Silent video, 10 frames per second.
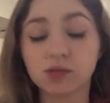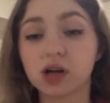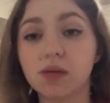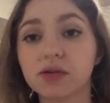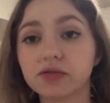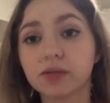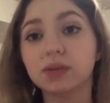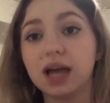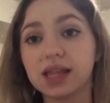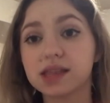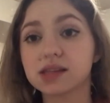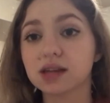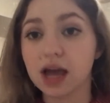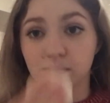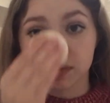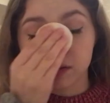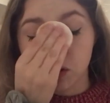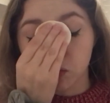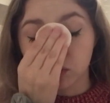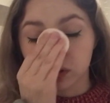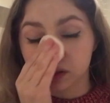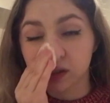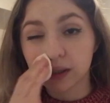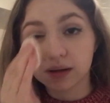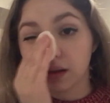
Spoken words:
drama from last episode, which